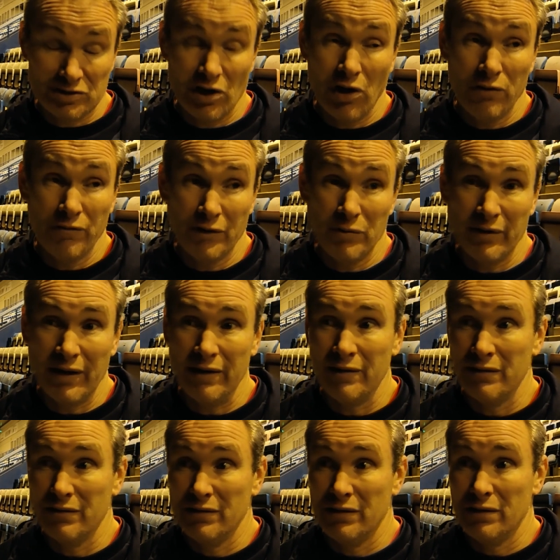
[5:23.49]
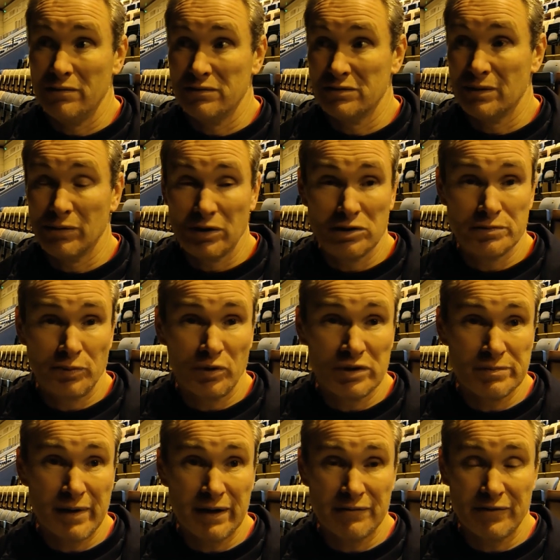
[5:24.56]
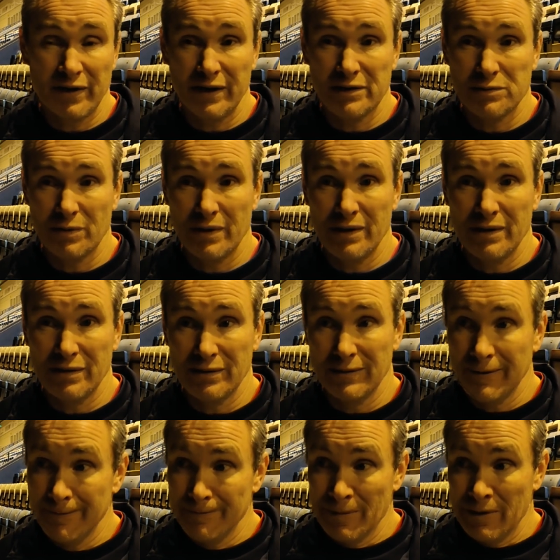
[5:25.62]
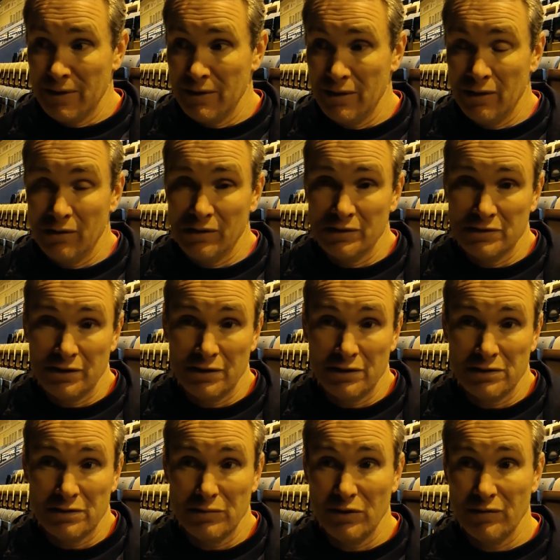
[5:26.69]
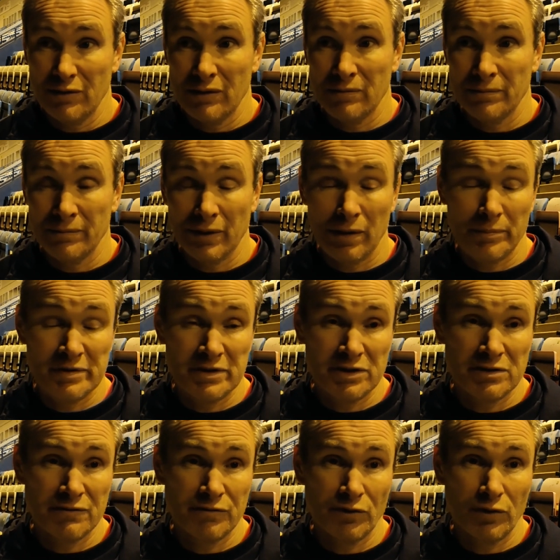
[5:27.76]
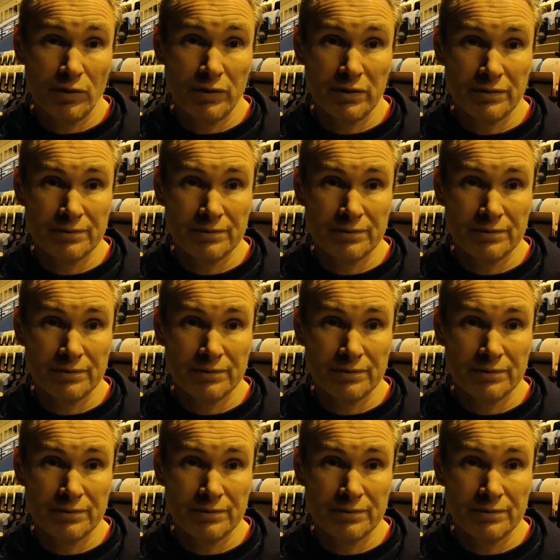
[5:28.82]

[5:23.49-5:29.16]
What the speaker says: So hopefully we get, you know, some of those boys back for next week and, you know, continue to move our position forward.